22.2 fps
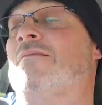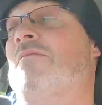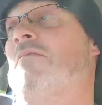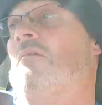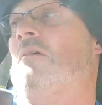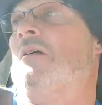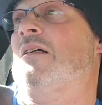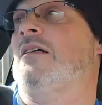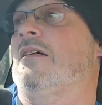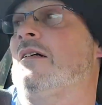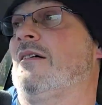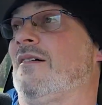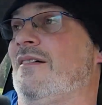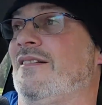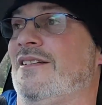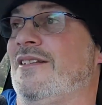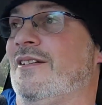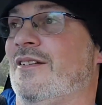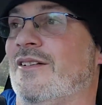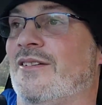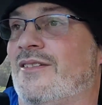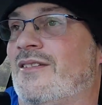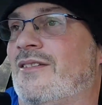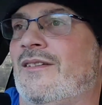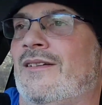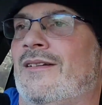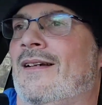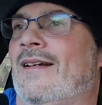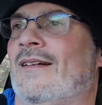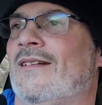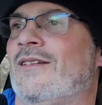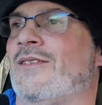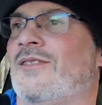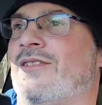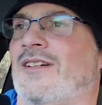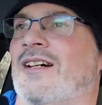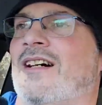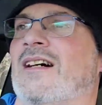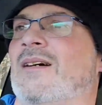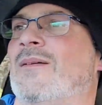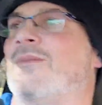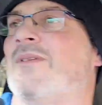wow, you know, so you got a new job.